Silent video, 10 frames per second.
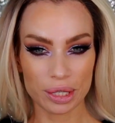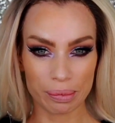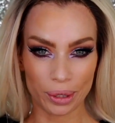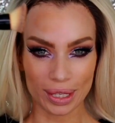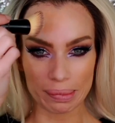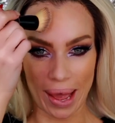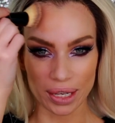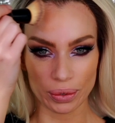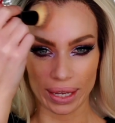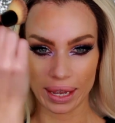just gonna pull this back
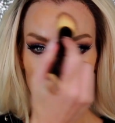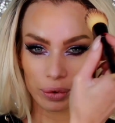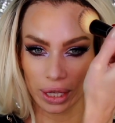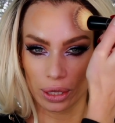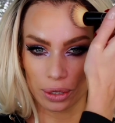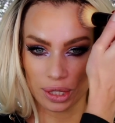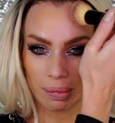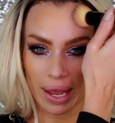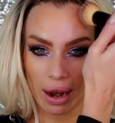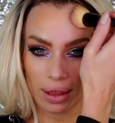so I can get really close to
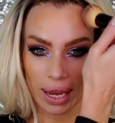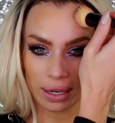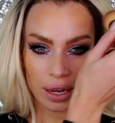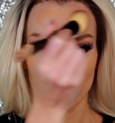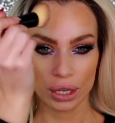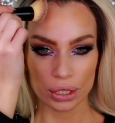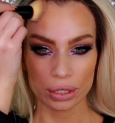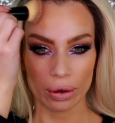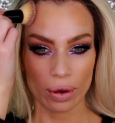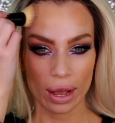my hairline.
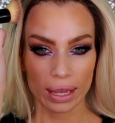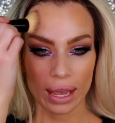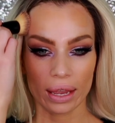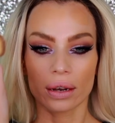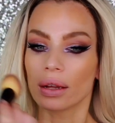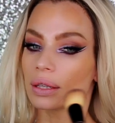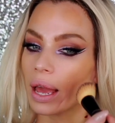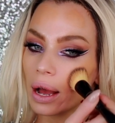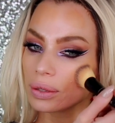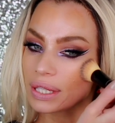So again, on the
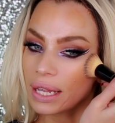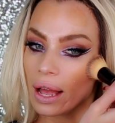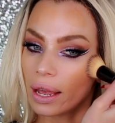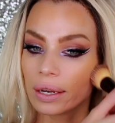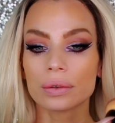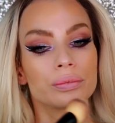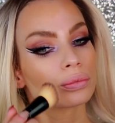outside.